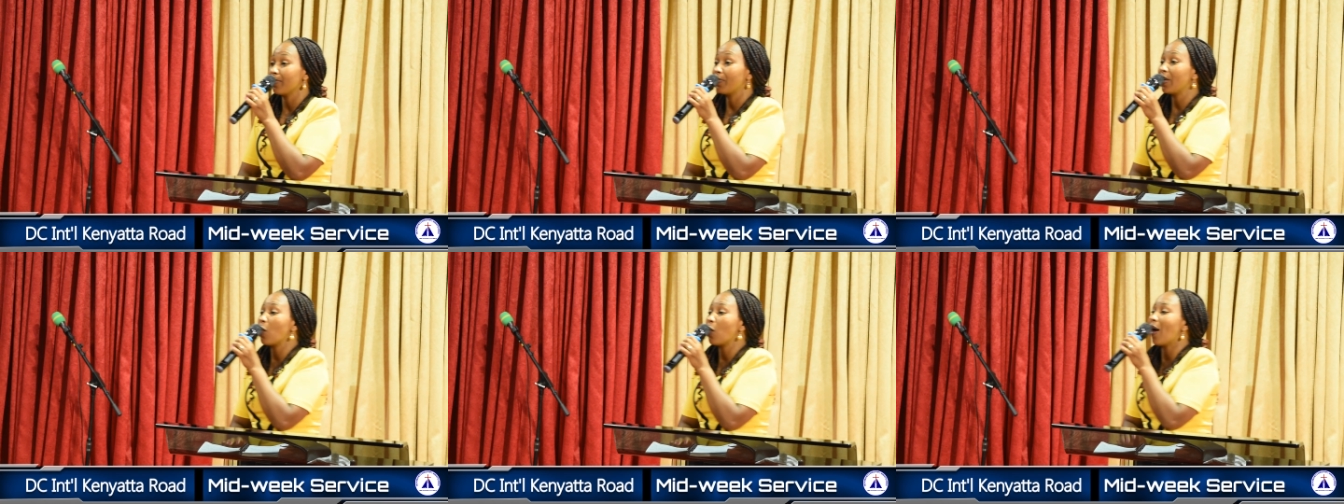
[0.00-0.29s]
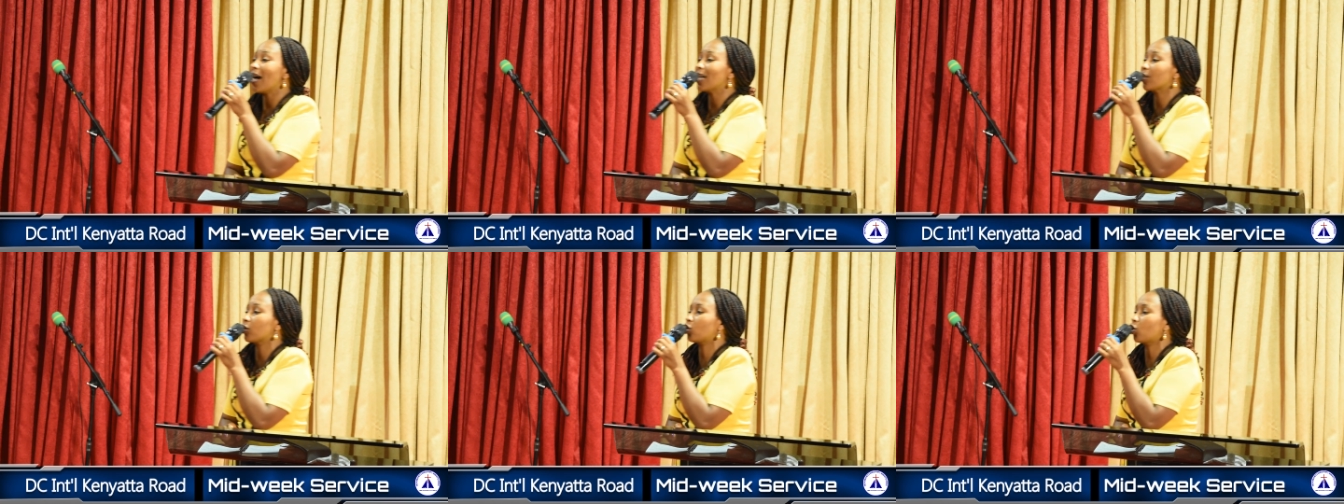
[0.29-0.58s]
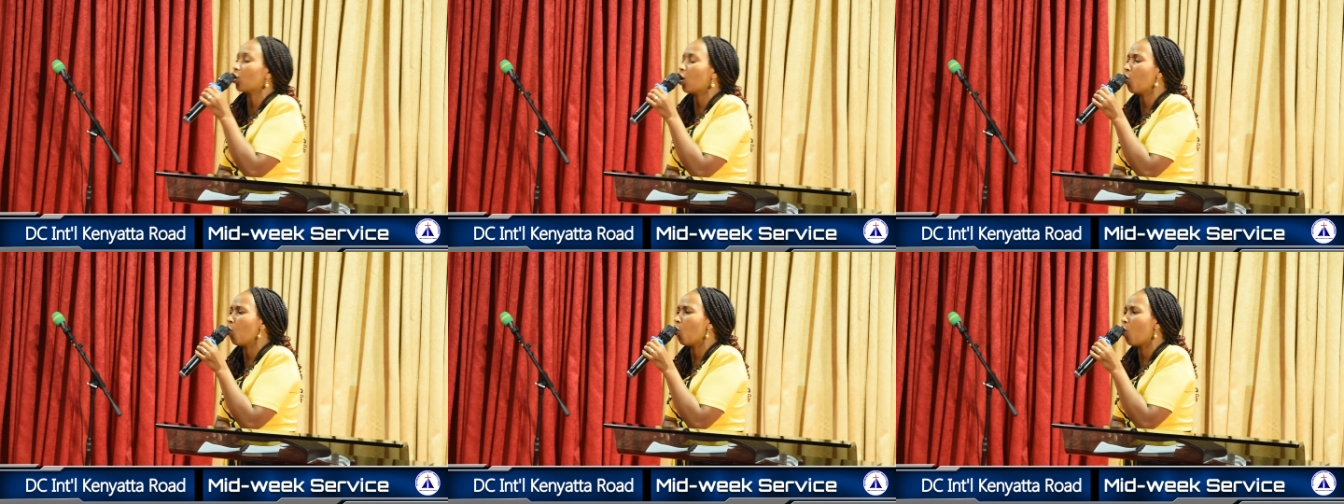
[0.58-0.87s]
they were
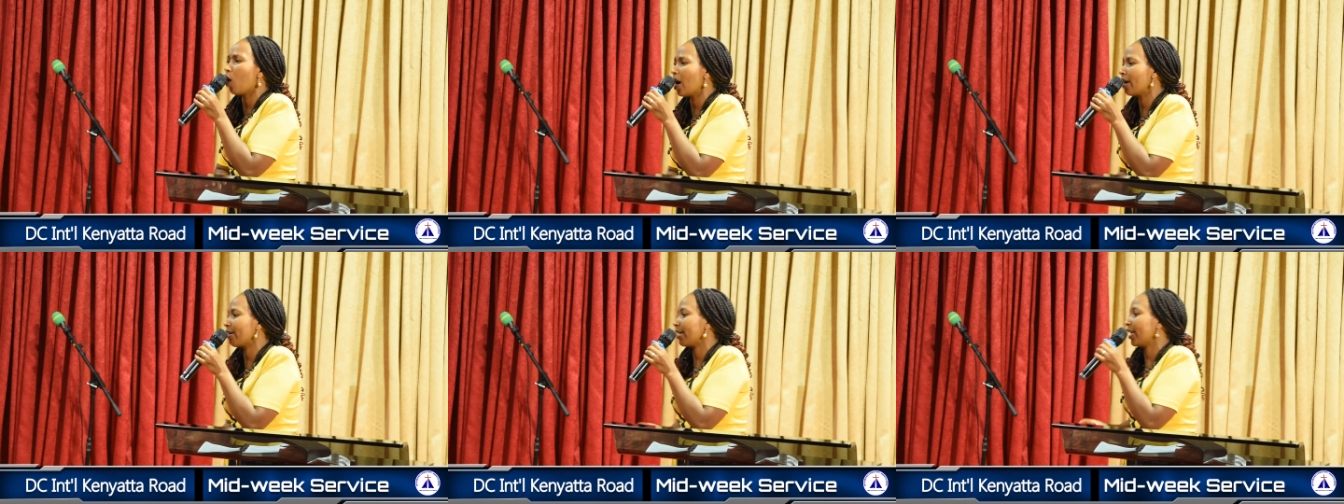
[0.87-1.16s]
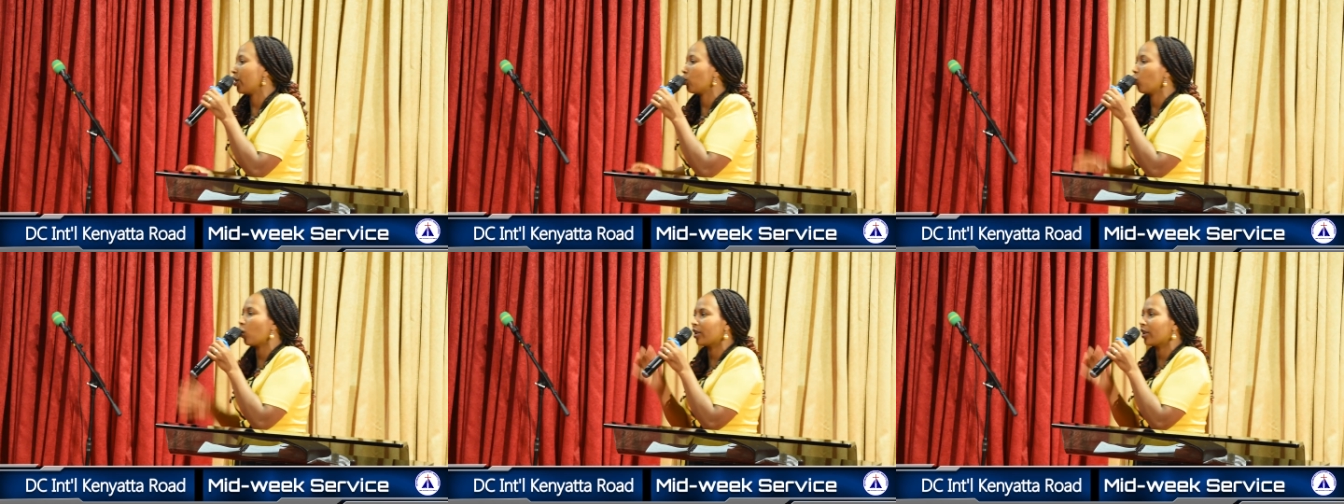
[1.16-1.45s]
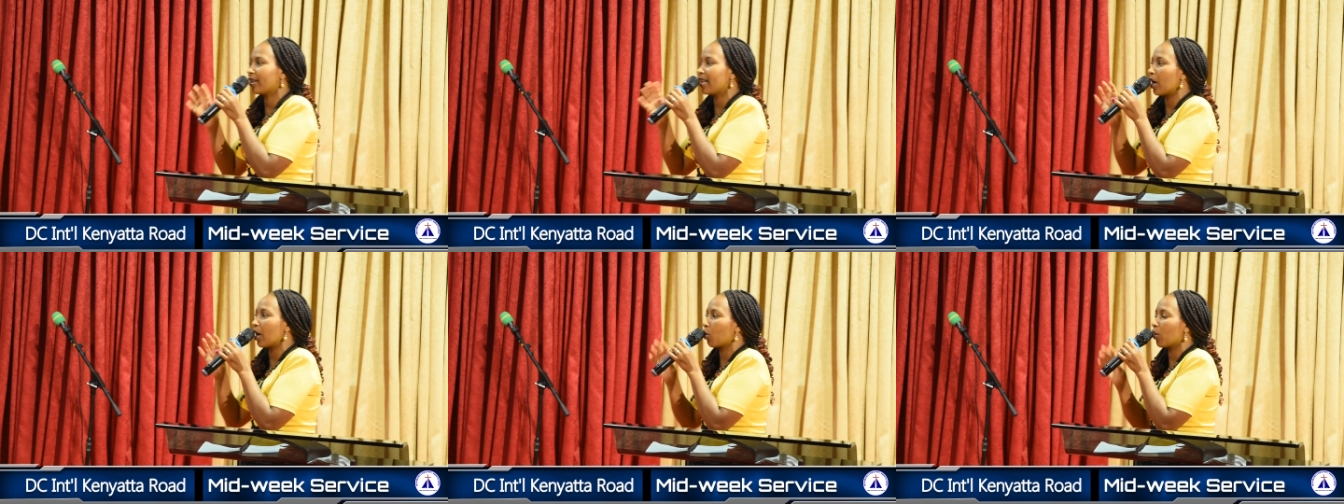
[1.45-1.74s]
so worried what
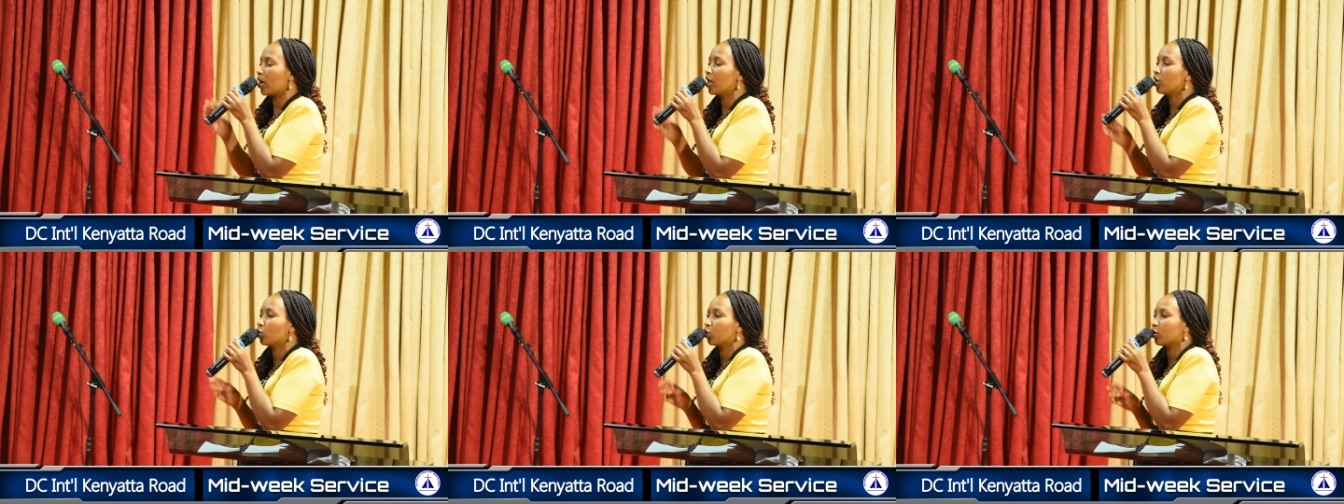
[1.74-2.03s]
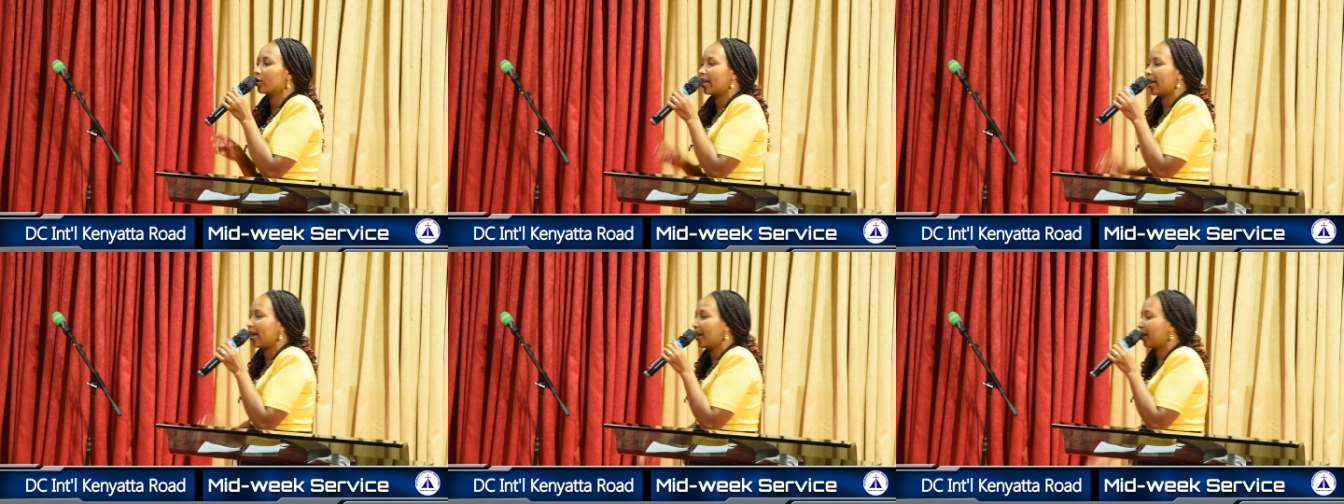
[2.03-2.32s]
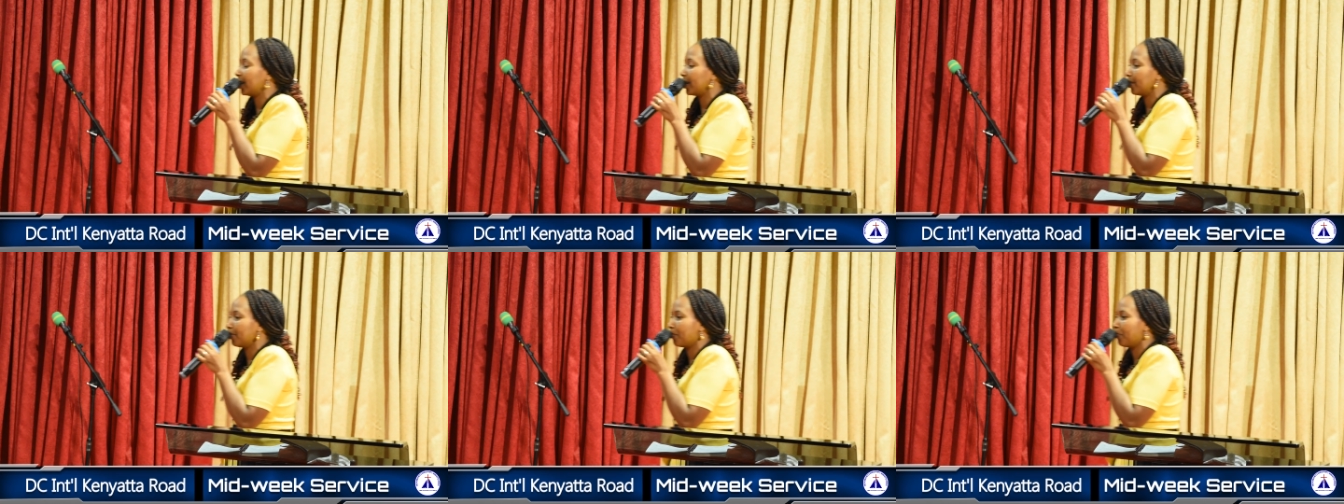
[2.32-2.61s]
they are going to tell
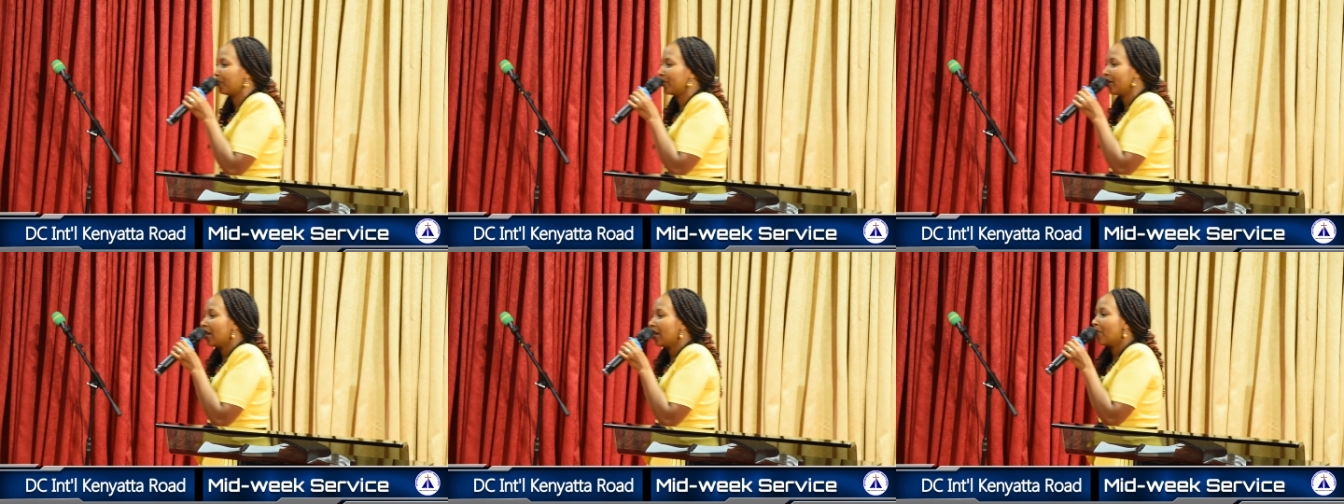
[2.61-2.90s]
him.